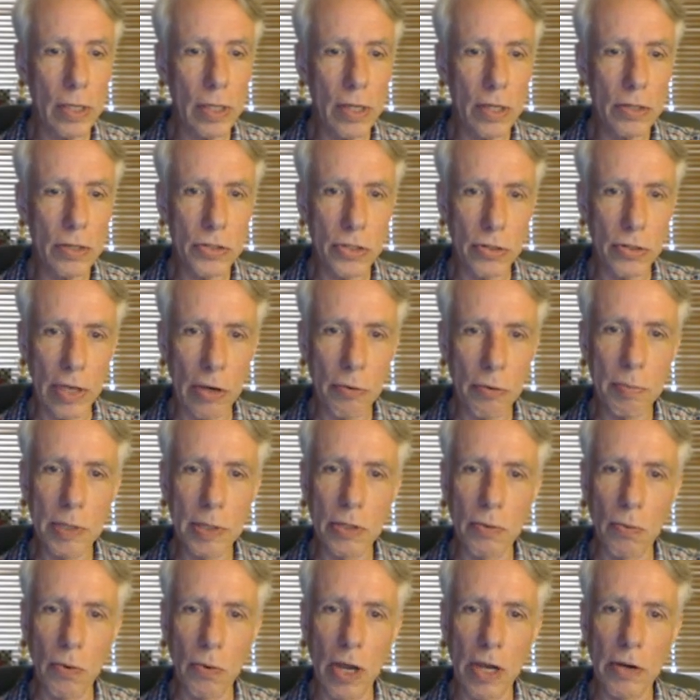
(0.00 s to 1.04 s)
So that would be
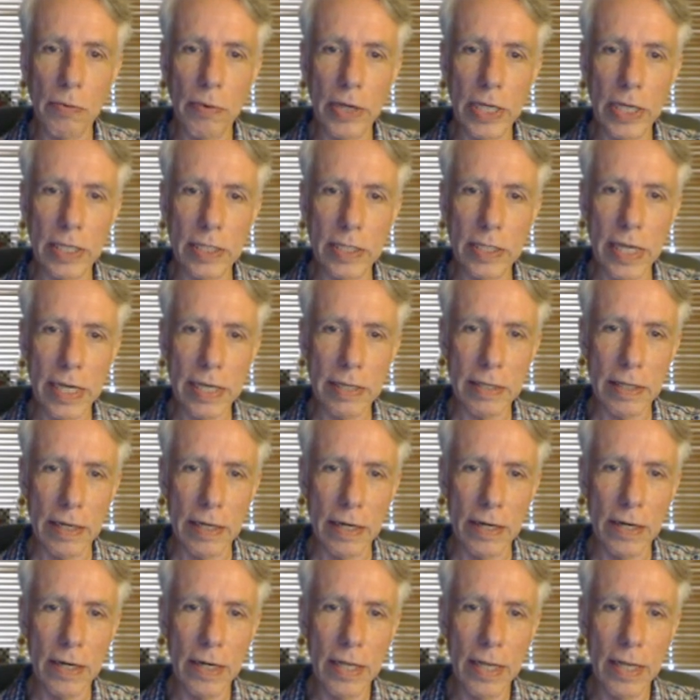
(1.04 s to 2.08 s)
the wrong way to take
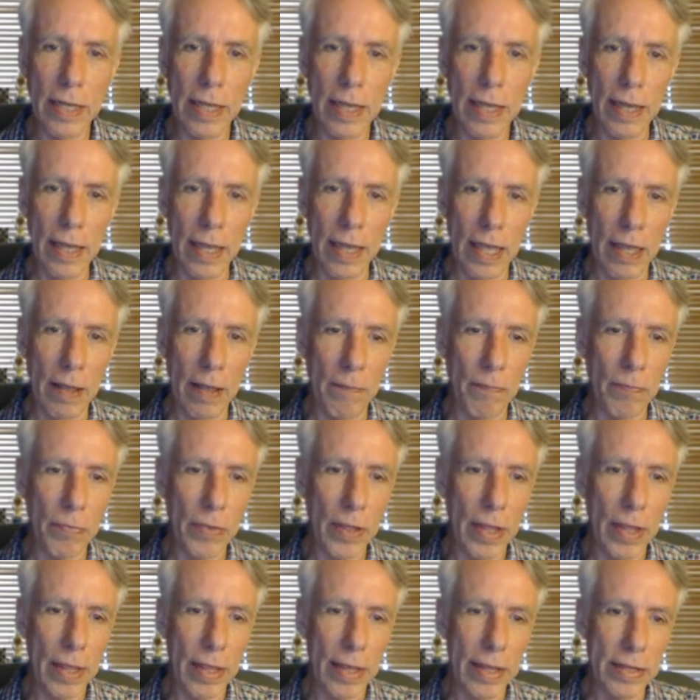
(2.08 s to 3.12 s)
there. Um,
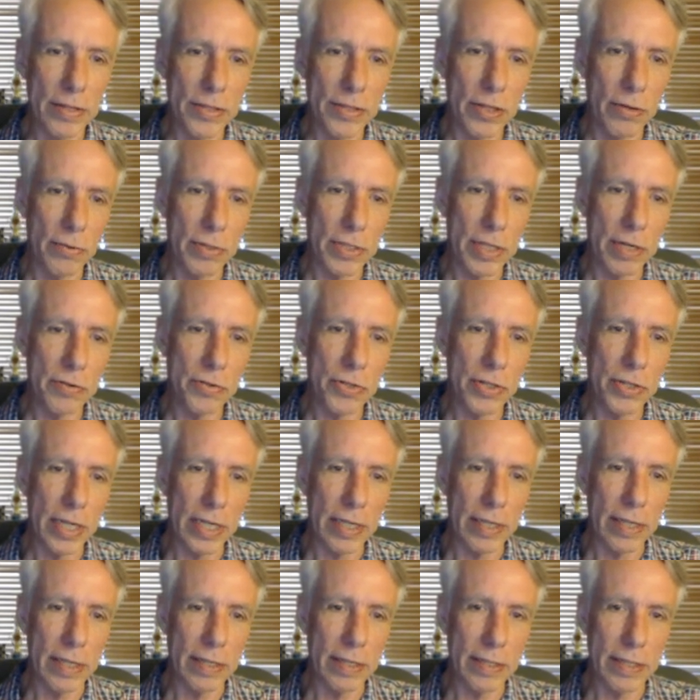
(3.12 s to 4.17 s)
and so it's
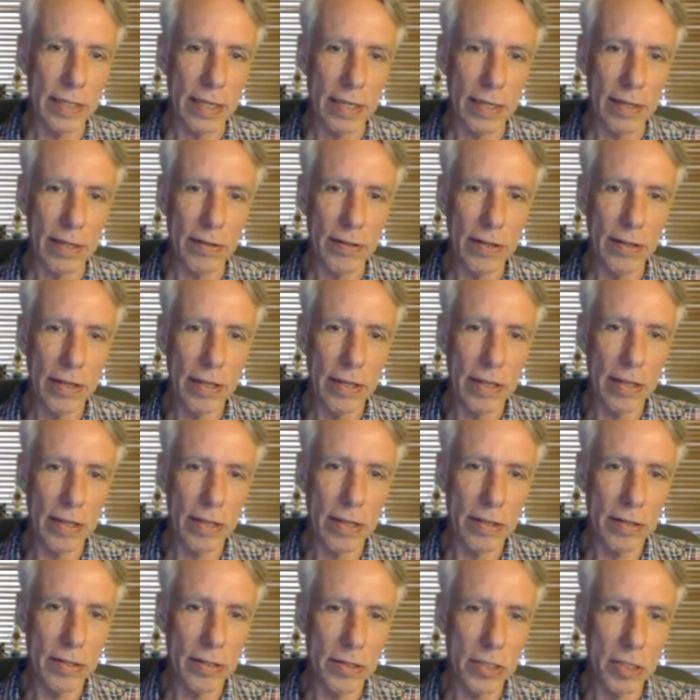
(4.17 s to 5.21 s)
interesting that uh,
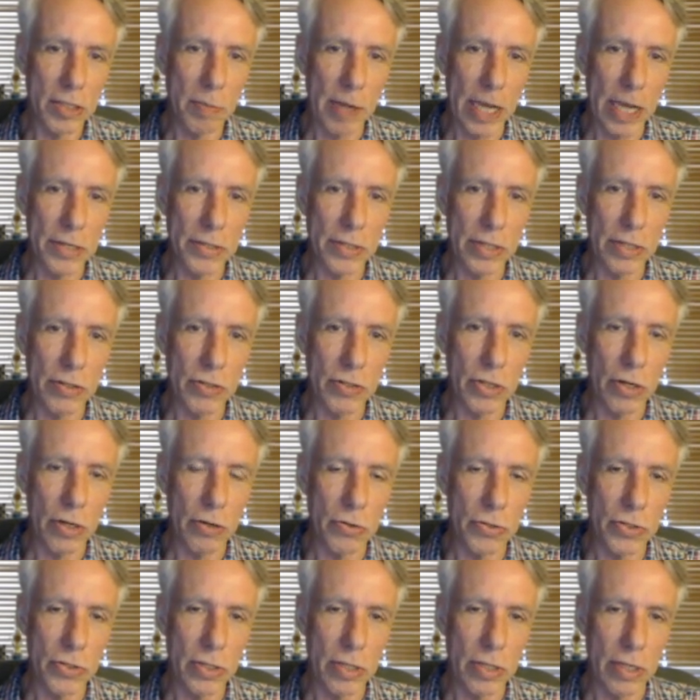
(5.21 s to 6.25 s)
Spassky
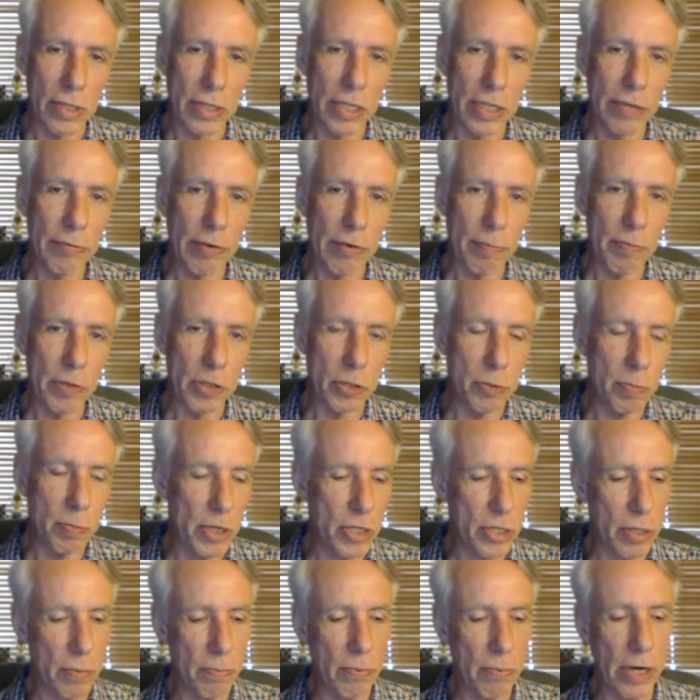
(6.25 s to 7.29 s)
chose to give up this
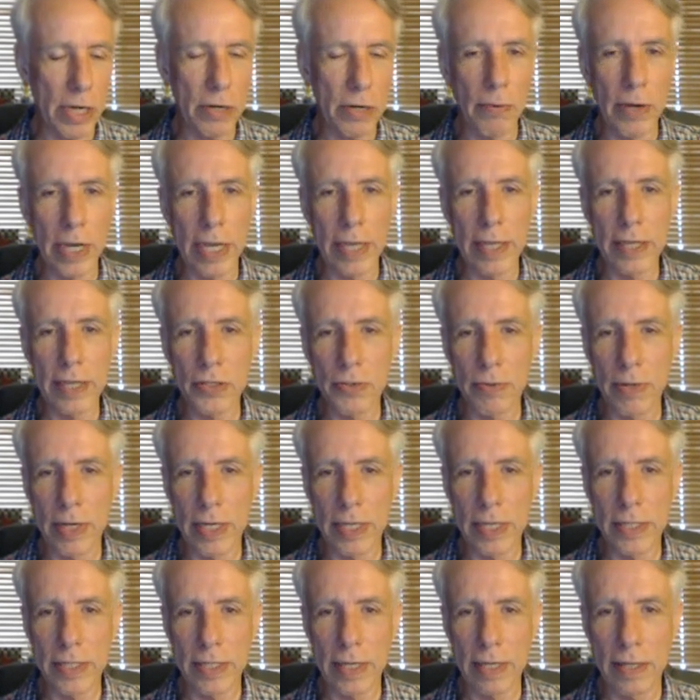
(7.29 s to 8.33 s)
bishop right away. That's what
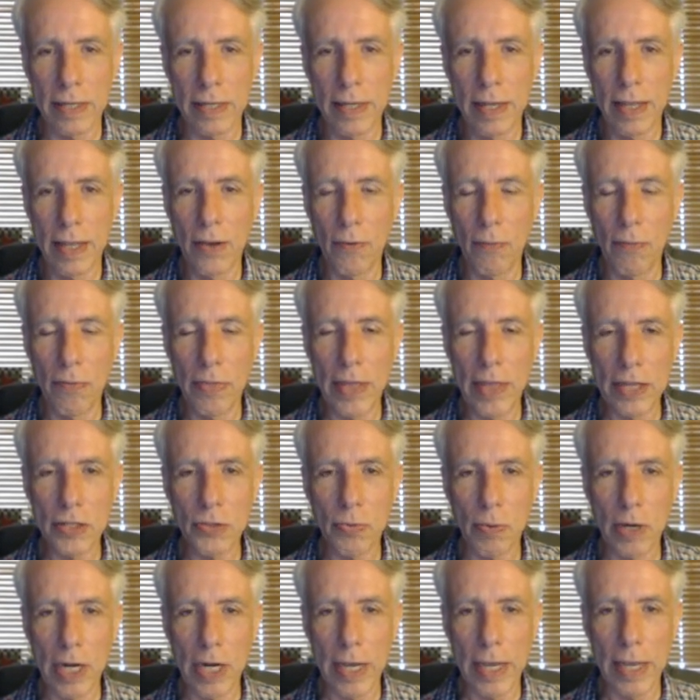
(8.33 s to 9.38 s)
I said.
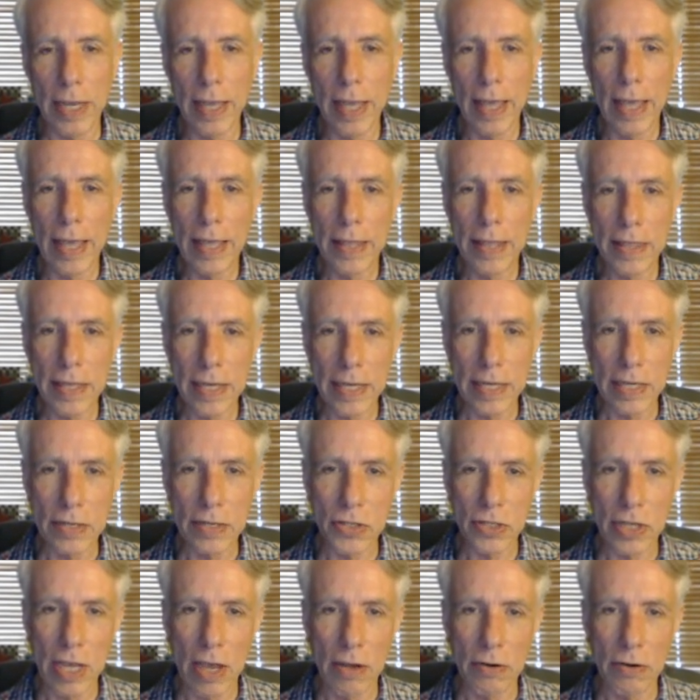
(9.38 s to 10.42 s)
That's what I think
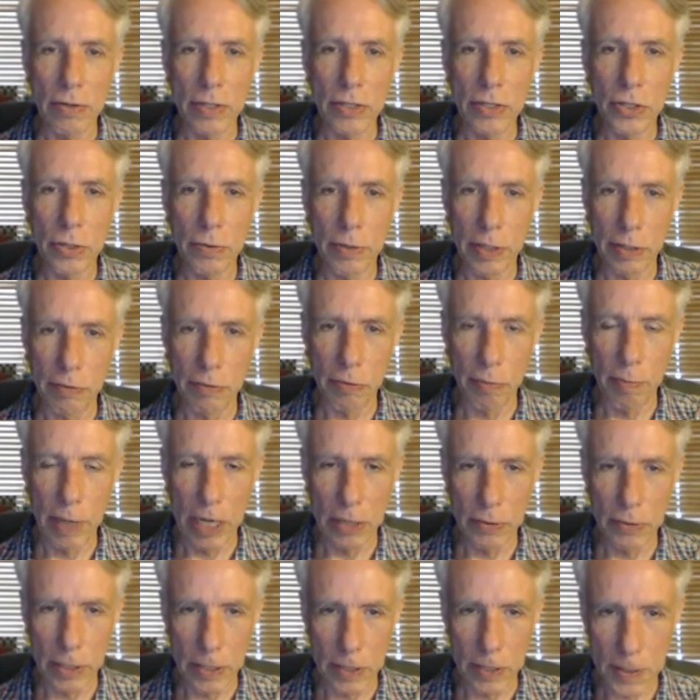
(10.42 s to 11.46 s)
is counterintuitive
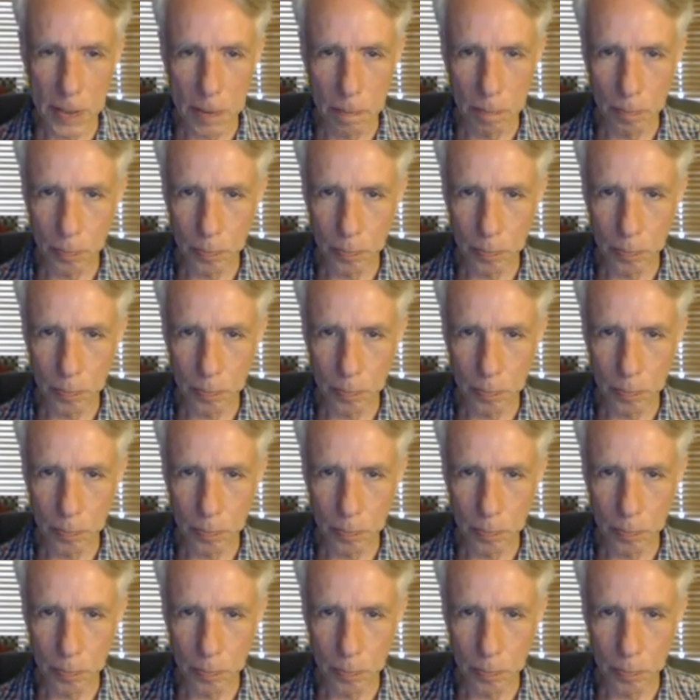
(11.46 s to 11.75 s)
about this.